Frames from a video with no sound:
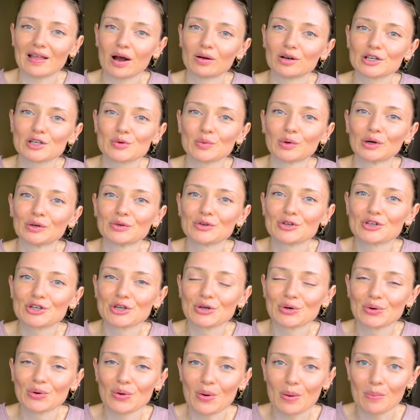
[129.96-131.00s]
now let's move on
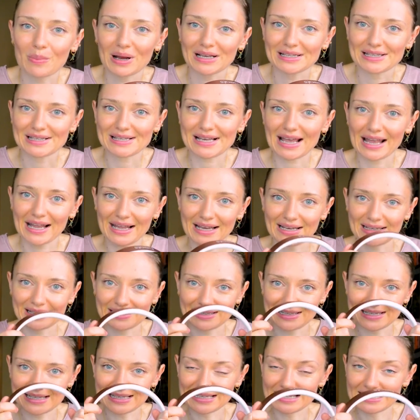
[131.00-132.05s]
to my
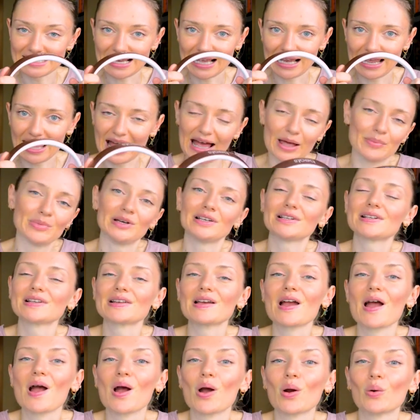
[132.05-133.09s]
second daily habit,
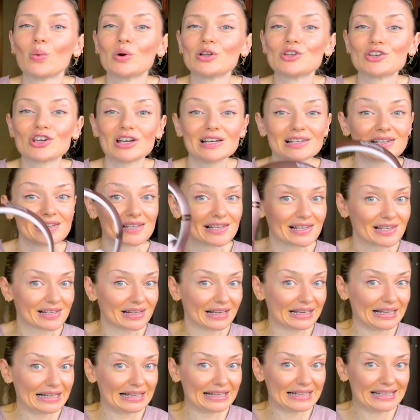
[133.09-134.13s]
which is
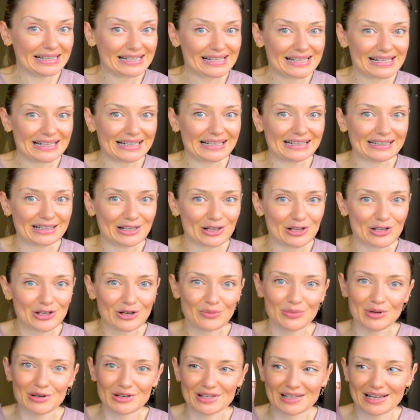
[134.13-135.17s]
listening to
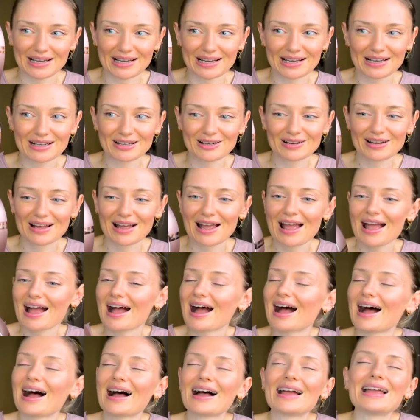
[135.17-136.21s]
music.
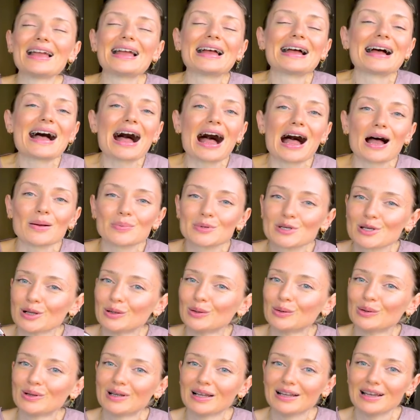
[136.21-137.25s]
I
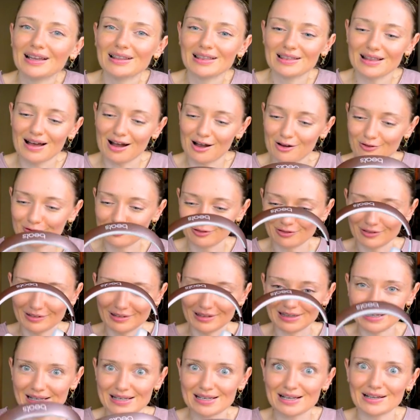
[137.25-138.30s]
absolutely love
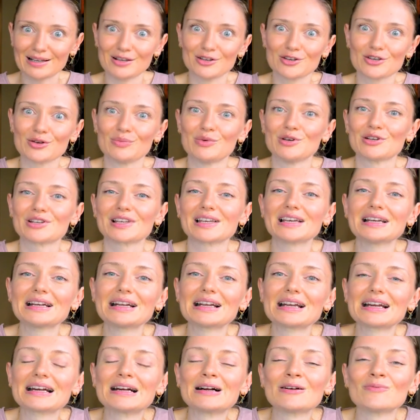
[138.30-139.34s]
listening to
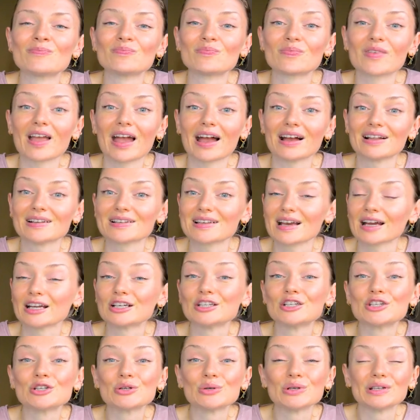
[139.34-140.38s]
music, and I
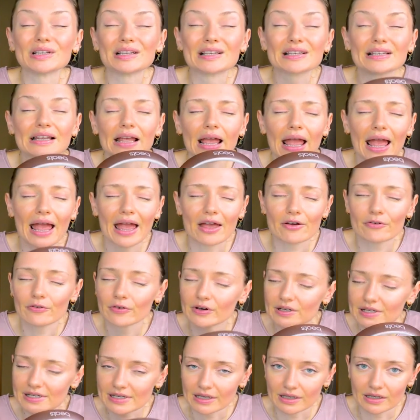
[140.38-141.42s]
do it
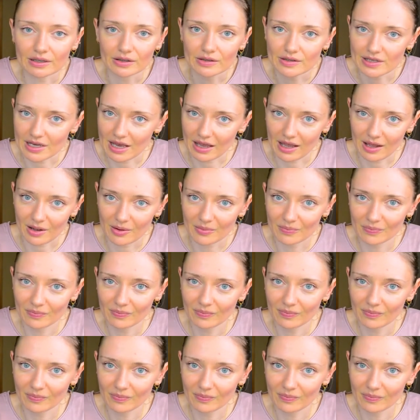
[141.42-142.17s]
every single day.